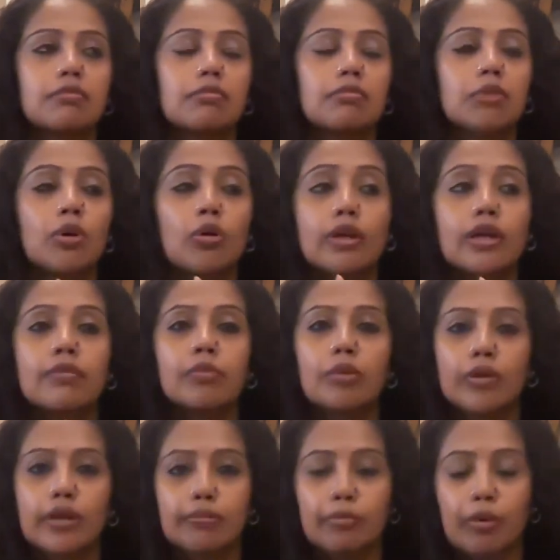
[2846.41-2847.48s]
more and
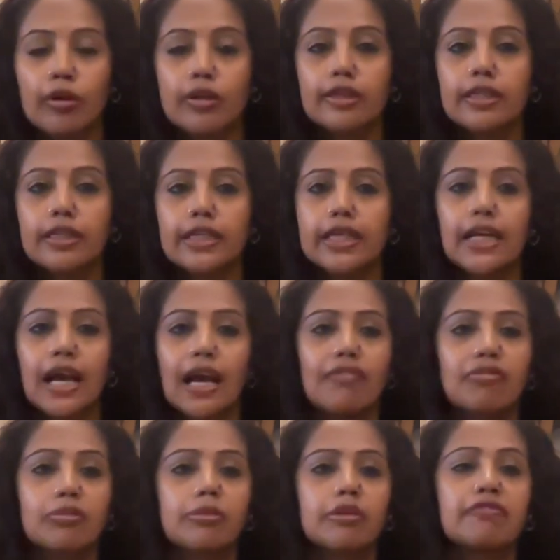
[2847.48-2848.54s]
more importantly,
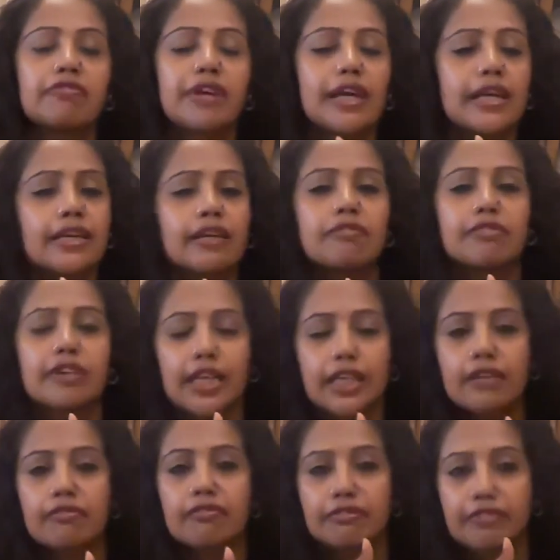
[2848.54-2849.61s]
have to be very, very,